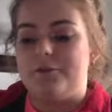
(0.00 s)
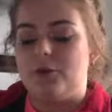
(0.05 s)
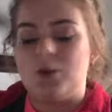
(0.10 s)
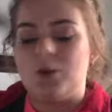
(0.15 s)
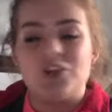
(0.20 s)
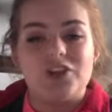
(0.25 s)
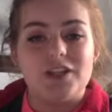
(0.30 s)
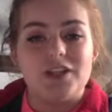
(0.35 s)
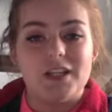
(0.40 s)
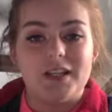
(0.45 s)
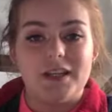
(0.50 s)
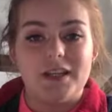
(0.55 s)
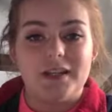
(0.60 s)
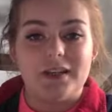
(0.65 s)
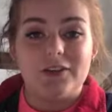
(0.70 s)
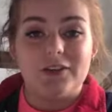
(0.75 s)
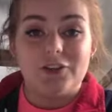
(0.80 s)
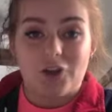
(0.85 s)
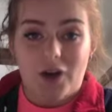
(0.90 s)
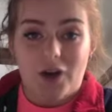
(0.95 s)

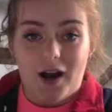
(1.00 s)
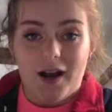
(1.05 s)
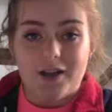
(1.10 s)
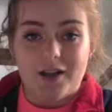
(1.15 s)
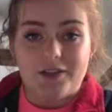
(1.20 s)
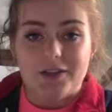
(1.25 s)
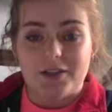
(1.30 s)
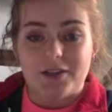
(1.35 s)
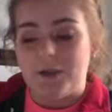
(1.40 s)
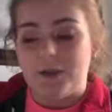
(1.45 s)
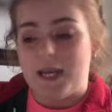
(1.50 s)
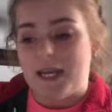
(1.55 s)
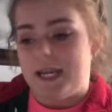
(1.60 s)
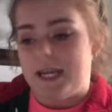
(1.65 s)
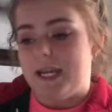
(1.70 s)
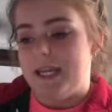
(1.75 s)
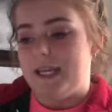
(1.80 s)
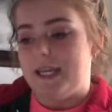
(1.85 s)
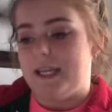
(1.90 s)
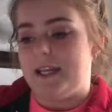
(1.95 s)
that I
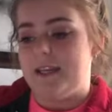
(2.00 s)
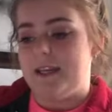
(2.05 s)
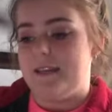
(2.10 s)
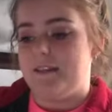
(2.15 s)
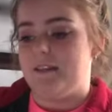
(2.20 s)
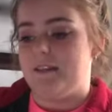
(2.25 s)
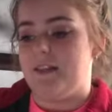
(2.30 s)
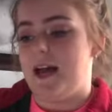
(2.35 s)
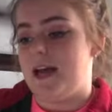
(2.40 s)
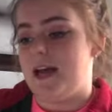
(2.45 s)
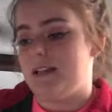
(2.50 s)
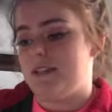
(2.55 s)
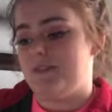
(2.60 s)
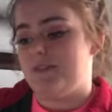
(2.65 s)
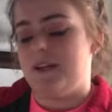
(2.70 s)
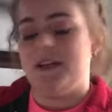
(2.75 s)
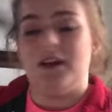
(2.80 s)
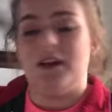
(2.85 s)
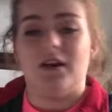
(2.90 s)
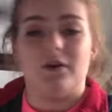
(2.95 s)
unfortunately tried to
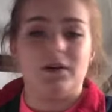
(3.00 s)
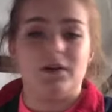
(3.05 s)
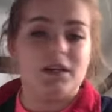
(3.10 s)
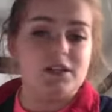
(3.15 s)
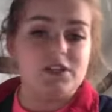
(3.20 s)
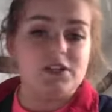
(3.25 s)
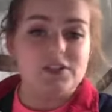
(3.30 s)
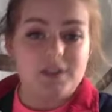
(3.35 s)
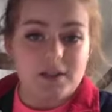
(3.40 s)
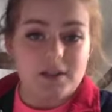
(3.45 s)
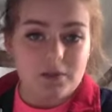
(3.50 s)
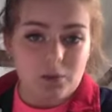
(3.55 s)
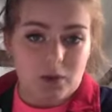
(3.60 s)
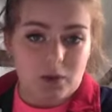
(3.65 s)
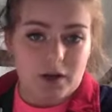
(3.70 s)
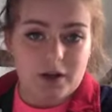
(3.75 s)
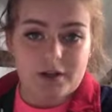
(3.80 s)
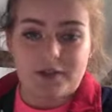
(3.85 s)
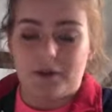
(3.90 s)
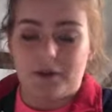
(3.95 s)
edit in the
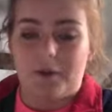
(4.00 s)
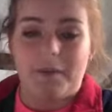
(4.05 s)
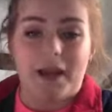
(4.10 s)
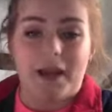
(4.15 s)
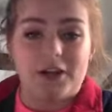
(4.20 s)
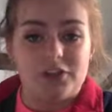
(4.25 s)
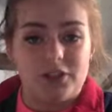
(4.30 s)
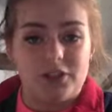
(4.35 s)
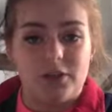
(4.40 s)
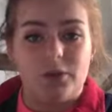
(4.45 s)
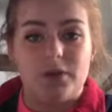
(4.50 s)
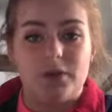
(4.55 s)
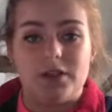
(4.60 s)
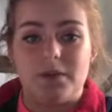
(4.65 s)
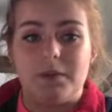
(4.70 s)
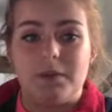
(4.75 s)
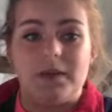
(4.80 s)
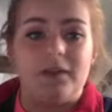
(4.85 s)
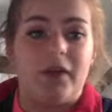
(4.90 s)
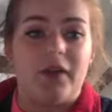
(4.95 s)
last video, and it just didn't
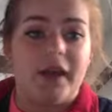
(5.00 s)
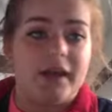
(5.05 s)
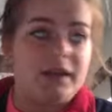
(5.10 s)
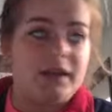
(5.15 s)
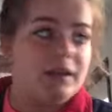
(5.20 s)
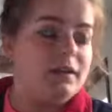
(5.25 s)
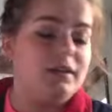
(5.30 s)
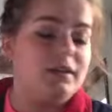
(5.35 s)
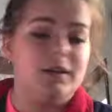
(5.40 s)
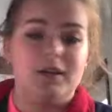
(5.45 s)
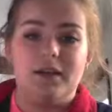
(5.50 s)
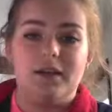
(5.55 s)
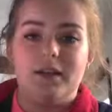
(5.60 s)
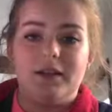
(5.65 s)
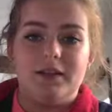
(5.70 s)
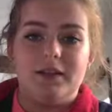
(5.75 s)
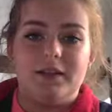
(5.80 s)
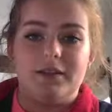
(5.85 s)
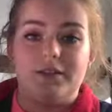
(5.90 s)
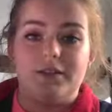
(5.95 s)
work, so I'm actually
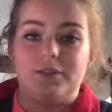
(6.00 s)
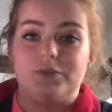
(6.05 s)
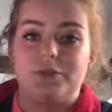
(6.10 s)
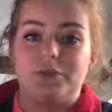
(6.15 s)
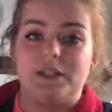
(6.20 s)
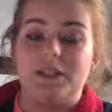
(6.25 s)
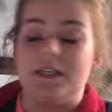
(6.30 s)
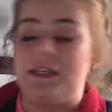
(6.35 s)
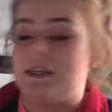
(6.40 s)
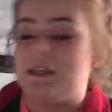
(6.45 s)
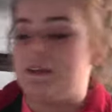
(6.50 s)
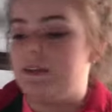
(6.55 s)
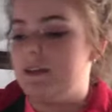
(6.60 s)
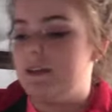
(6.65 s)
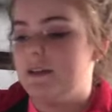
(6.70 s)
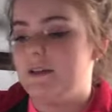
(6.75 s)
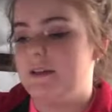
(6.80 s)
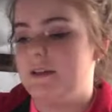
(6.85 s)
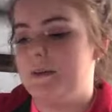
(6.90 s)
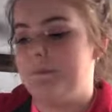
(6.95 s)
going to be like,
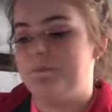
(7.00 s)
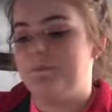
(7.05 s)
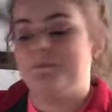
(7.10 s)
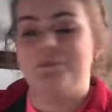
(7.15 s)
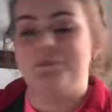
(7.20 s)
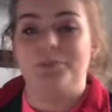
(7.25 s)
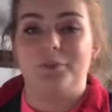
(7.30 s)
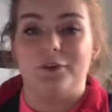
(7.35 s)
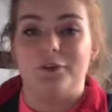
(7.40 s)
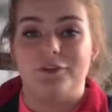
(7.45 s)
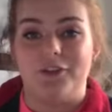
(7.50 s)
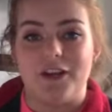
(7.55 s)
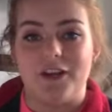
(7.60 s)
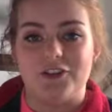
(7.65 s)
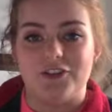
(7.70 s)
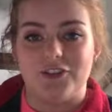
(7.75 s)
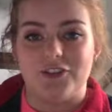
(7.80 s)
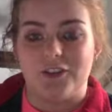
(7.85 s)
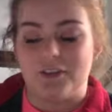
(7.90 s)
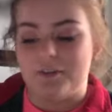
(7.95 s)
this is
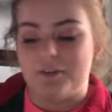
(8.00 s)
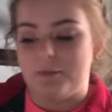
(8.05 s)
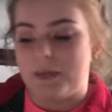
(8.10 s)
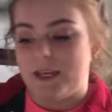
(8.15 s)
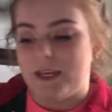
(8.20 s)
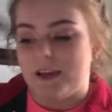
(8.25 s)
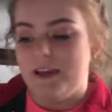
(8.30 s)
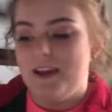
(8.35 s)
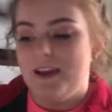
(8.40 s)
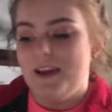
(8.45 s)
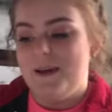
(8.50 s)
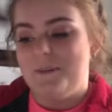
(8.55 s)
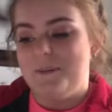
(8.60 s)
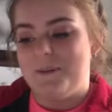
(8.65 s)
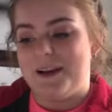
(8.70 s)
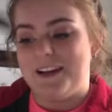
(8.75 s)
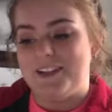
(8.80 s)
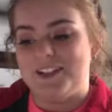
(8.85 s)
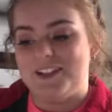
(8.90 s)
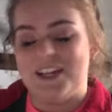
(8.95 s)
really
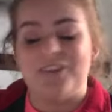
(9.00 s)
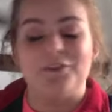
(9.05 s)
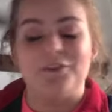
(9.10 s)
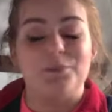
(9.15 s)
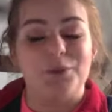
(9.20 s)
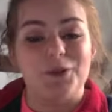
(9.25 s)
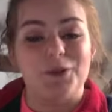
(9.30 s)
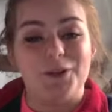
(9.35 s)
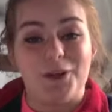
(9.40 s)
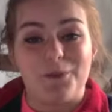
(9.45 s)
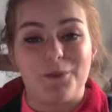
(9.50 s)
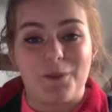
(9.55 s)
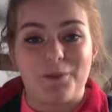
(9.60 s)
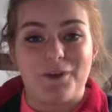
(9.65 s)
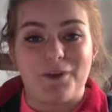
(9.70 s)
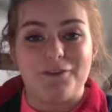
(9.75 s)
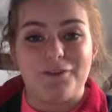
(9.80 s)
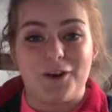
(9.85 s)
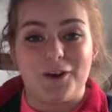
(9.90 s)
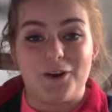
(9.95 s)
professional of me,
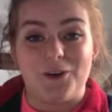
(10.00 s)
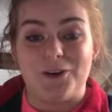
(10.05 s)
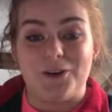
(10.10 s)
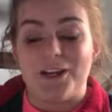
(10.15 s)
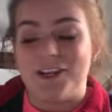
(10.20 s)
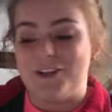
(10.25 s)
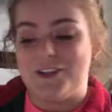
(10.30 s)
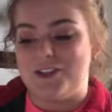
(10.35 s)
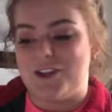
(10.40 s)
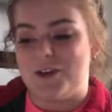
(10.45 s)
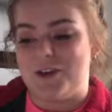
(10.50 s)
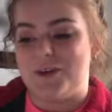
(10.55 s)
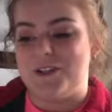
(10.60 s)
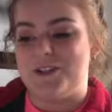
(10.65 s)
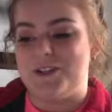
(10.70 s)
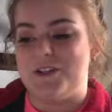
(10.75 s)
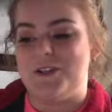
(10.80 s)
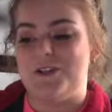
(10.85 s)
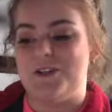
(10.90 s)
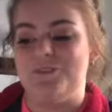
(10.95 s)
but I just have to pull it up
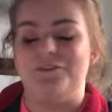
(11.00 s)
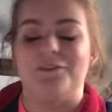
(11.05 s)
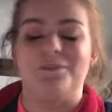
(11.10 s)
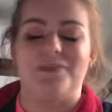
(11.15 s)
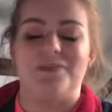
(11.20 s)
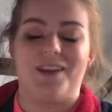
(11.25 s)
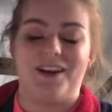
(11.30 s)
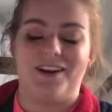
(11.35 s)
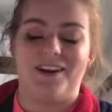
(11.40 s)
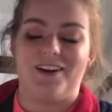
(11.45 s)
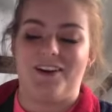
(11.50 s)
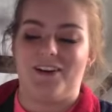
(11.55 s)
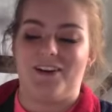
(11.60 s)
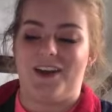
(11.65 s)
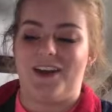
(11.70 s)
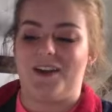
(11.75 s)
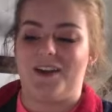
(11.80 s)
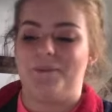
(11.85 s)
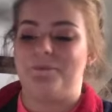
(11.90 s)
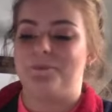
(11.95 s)
on my phone and
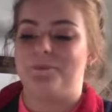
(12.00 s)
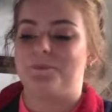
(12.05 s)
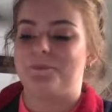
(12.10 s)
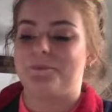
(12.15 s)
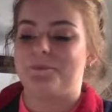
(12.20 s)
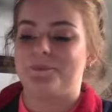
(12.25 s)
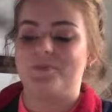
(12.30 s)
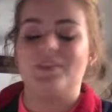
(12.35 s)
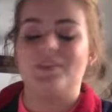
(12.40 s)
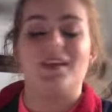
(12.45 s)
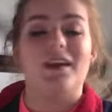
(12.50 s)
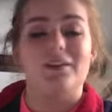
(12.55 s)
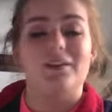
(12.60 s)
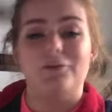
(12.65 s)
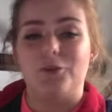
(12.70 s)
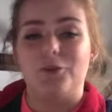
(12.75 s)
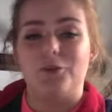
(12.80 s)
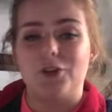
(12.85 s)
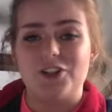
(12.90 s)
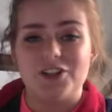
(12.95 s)
show it to you from there,
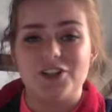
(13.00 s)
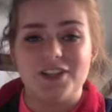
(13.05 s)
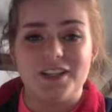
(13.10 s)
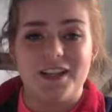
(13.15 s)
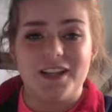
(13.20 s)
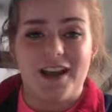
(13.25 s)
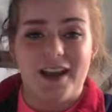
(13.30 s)
okay?